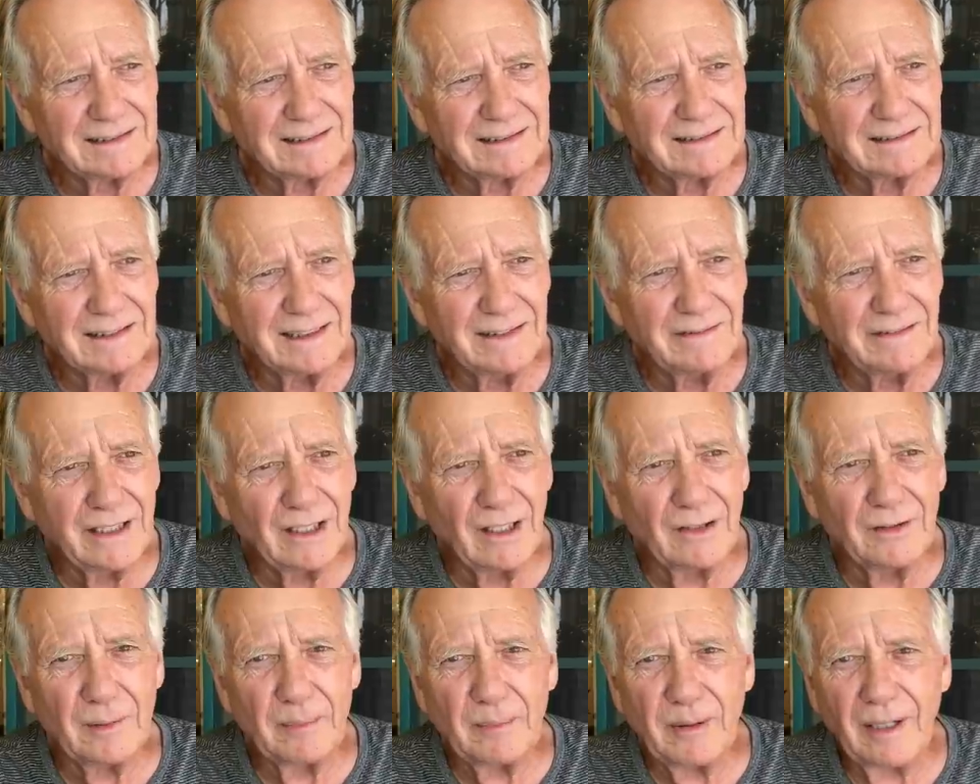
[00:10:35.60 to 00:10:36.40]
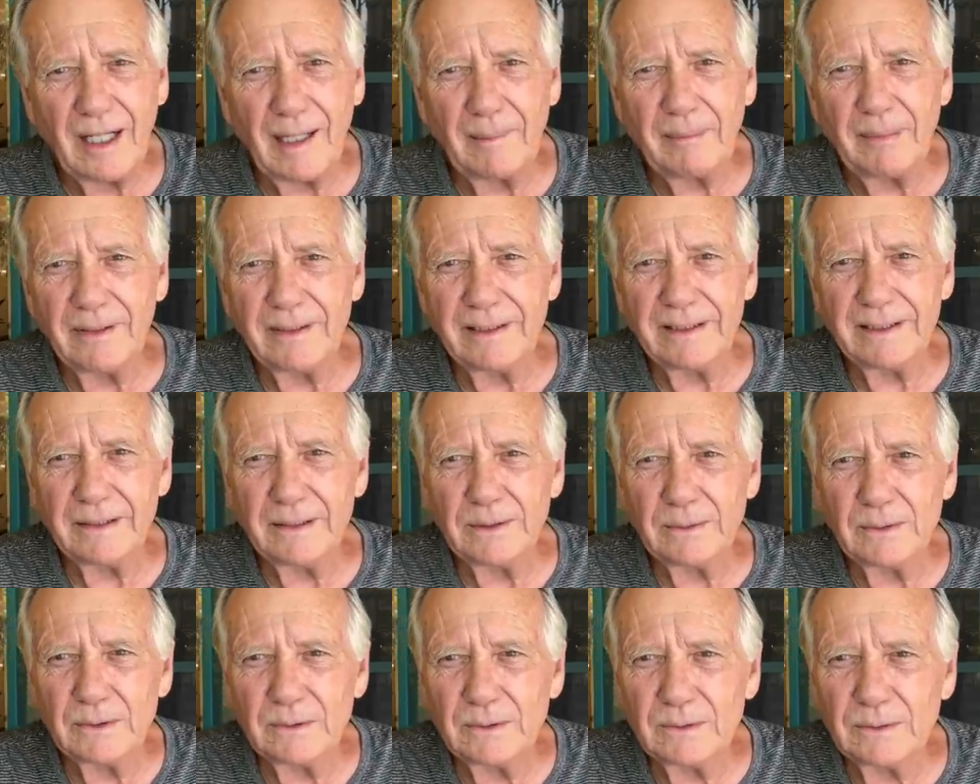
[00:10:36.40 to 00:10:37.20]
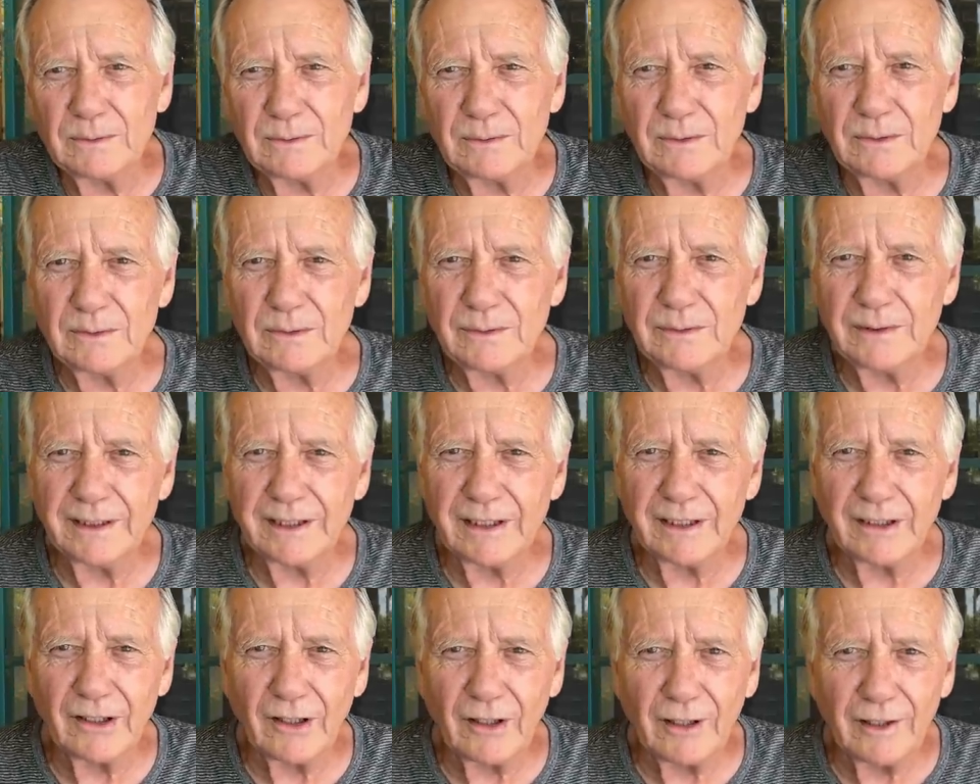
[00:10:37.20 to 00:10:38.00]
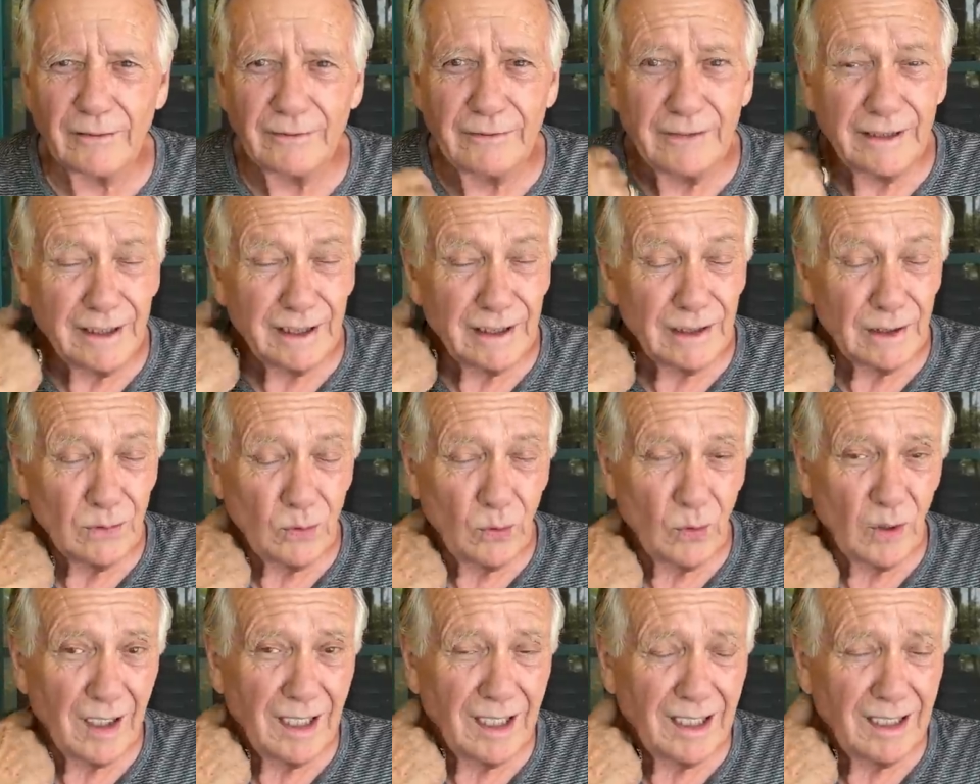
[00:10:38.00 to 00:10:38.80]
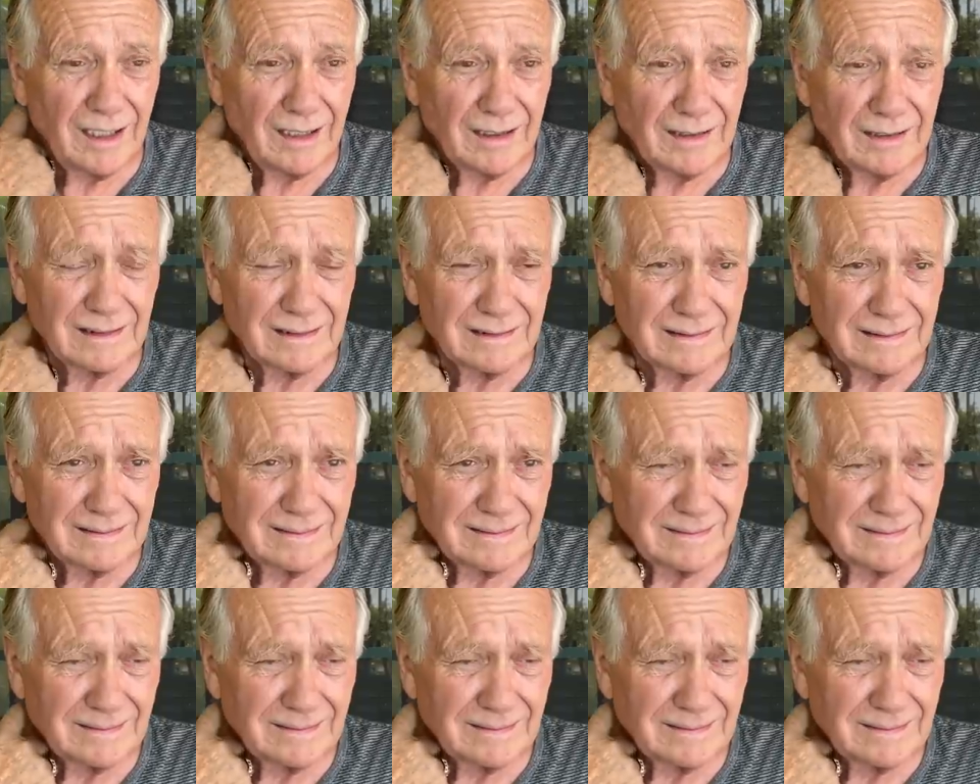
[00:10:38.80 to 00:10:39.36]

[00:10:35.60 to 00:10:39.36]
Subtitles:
living on the property in an RV while